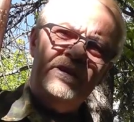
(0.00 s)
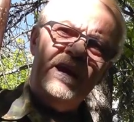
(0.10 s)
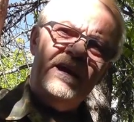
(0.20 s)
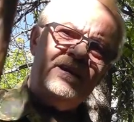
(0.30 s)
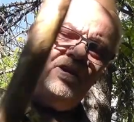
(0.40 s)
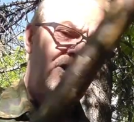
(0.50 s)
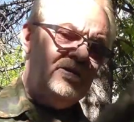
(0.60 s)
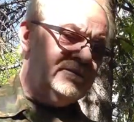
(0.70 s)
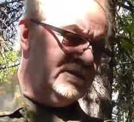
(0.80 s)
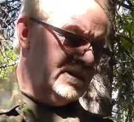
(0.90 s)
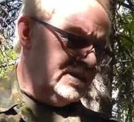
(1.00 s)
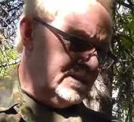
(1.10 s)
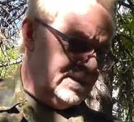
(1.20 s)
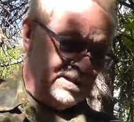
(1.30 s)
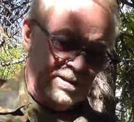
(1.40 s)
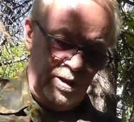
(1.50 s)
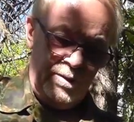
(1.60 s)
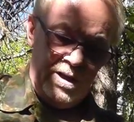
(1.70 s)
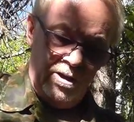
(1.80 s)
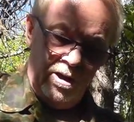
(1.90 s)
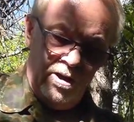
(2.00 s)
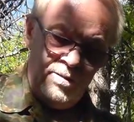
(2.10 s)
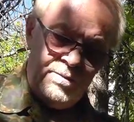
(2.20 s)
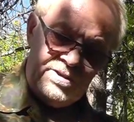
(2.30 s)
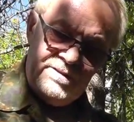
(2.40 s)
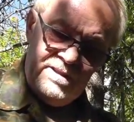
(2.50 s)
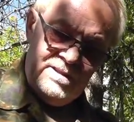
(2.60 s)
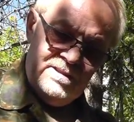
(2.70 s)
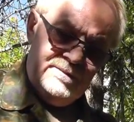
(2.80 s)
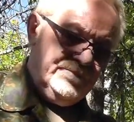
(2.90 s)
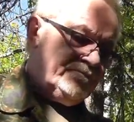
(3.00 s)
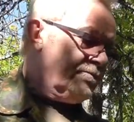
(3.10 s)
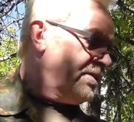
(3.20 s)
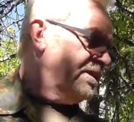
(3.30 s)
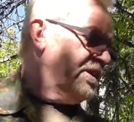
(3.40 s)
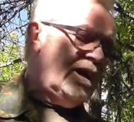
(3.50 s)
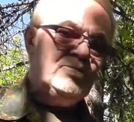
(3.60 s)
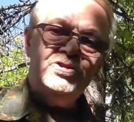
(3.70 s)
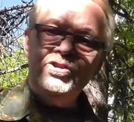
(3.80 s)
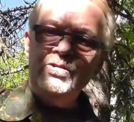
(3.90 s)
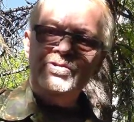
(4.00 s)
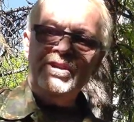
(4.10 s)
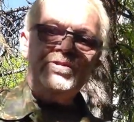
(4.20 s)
feet eight long a little bit long but you know I would use